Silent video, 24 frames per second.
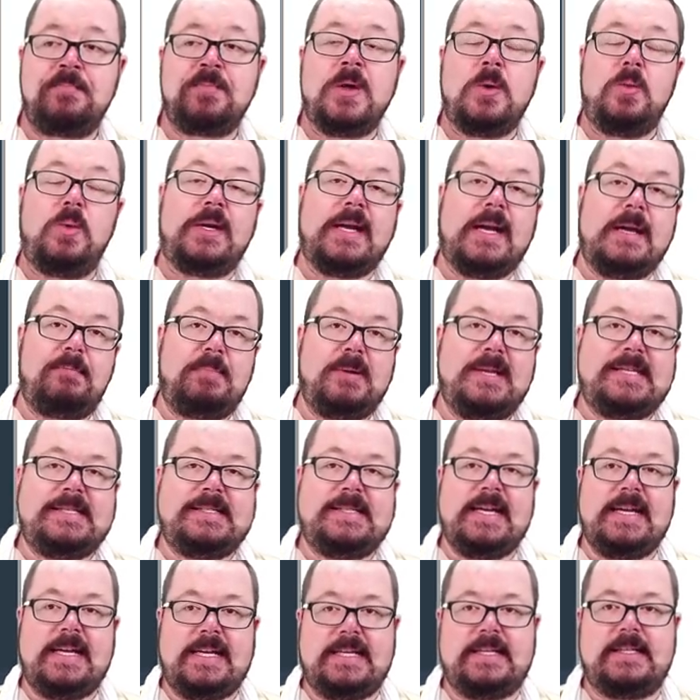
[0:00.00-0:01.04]
What I
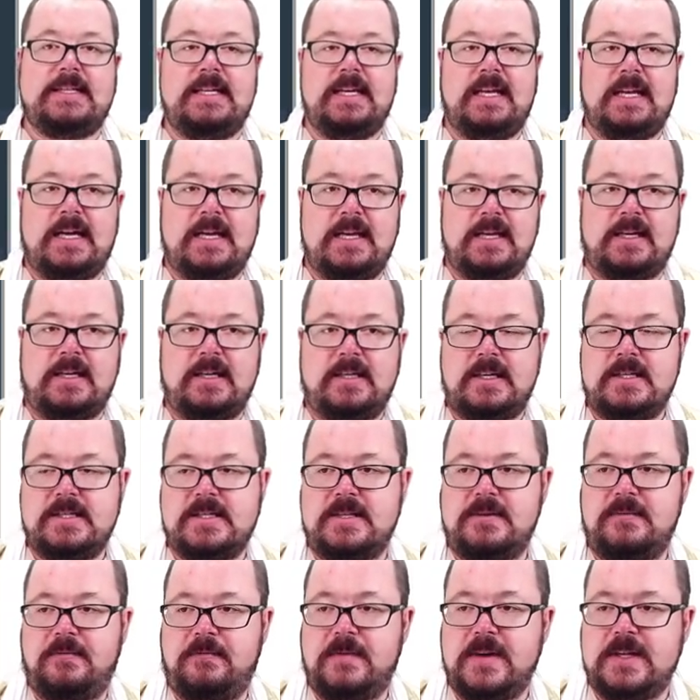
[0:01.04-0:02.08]
particularly like is
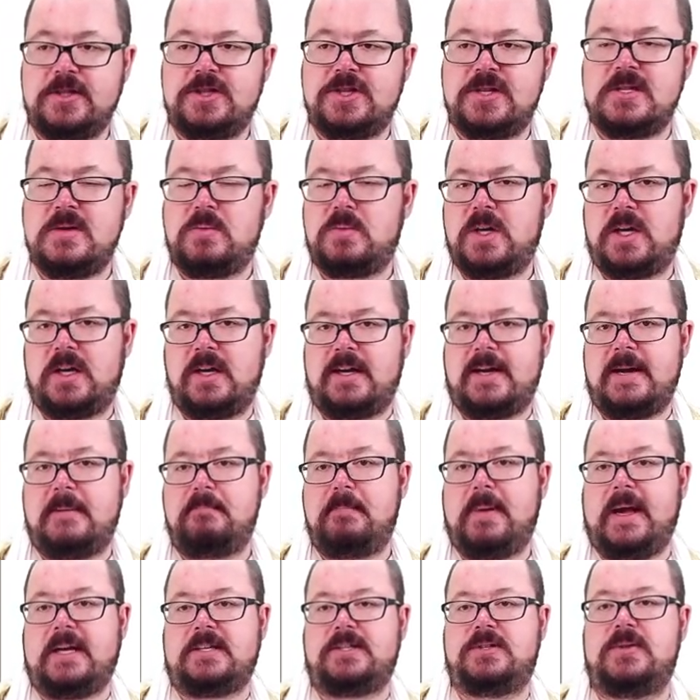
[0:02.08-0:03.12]
a function that we're going to come
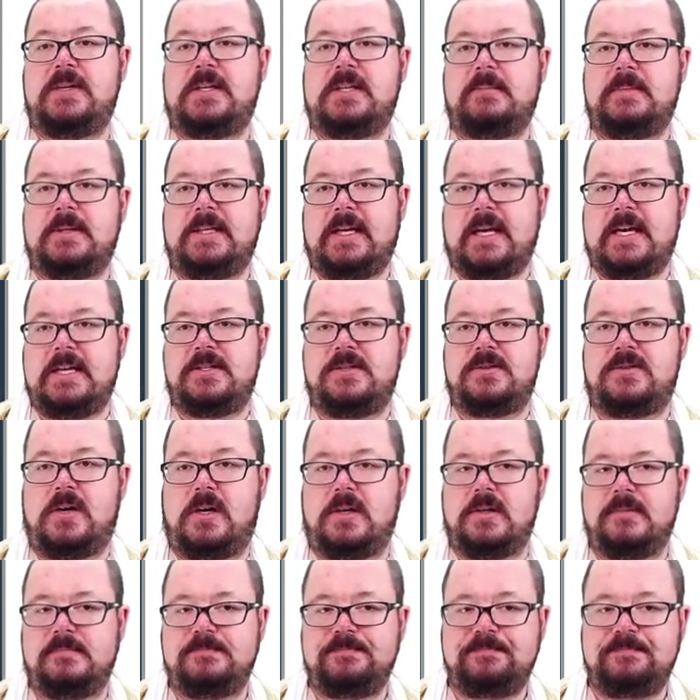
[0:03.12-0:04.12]
back to a little bit later on.